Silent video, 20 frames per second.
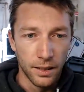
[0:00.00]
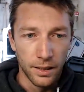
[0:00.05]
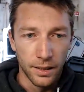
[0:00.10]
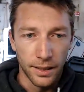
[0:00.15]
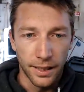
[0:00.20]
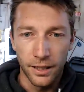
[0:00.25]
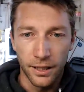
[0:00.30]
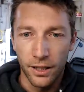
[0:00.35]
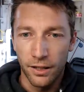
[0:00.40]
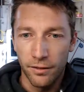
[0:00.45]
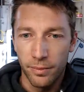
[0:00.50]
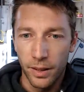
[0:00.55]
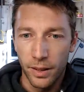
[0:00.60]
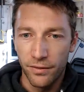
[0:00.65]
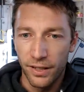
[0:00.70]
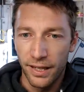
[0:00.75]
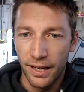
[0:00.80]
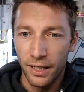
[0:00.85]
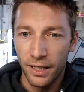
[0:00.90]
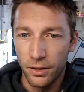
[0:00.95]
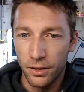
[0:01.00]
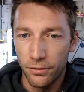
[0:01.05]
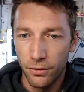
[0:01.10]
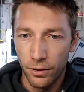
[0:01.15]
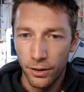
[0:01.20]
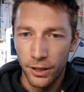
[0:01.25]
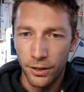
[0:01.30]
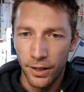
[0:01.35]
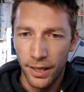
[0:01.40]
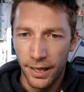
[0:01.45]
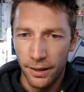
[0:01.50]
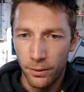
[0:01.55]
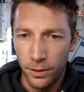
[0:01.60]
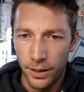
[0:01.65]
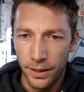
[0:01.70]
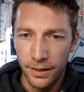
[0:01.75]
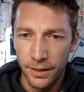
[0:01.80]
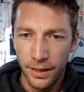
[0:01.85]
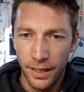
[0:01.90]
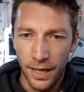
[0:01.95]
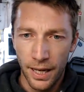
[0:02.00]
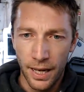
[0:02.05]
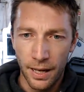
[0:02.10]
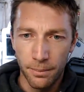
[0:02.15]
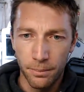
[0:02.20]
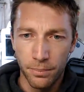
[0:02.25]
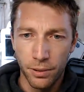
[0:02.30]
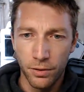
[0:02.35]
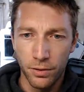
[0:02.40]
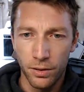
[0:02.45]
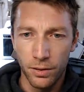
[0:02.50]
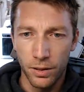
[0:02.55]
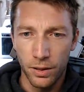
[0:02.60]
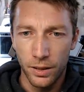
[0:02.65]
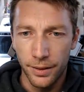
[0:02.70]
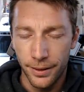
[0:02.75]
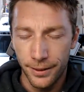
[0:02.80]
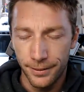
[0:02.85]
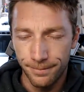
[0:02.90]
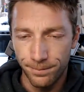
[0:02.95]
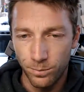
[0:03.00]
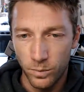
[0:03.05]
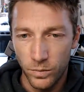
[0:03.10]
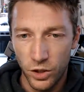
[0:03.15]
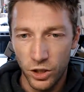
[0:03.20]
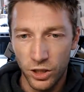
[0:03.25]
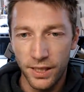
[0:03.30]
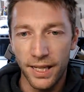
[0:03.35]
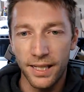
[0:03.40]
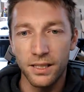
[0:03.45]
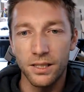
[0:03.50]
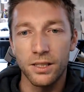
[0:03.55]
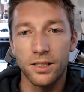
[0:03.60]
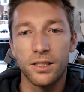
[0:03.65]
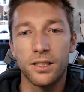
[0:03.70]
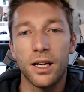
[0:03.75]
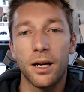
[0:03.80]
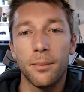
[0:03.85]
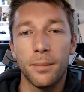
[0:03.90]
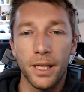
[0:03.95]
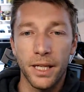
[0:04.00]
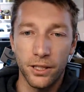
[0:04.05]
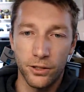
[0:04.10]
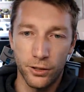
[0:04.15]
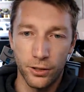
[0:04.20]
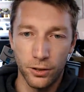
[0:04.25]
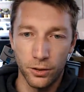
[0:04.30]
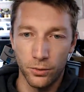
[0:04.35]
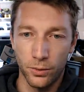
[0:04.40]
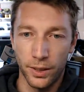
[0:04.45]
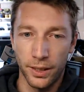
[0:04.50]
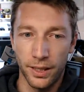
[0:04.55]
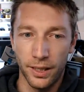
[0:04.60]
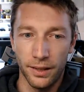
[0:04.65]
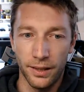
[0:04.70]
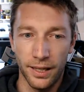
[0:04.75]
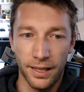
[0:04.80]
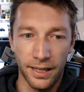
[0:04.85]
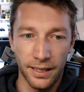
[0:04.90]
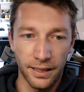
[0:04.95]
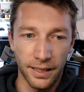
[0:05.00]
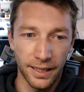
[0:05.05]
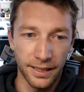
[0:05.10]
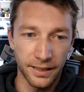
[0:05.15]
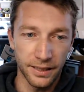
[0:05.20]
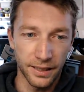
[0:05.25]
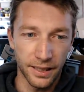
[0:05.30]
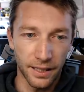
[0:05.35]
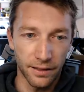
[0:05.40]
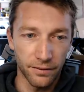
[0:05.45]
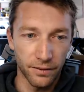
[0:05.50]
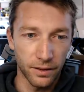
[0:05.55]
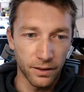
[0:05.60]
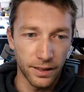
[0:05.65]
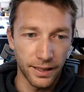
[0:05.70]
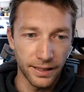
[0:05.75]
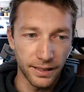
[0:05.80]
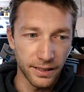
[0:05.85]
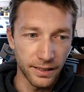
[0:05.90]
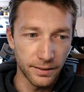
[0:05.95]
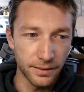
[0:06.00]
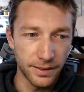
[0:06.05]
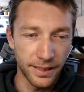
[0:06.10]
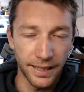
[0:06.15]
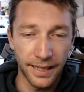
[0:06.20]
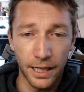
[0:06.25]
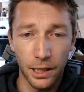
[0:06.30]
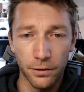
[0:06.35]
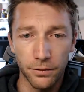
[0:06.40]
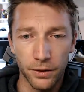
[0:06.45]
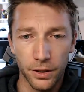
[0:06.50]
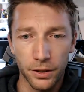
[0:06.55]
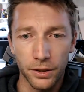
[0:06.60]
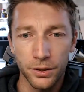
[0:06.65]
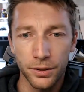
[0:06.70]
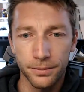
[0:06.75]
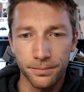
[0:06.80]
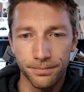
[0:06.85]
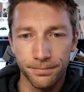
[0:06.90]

I don't have a perfect answer for you. That one just has some issues with it that I'd like to cover. I'd like to take care of first.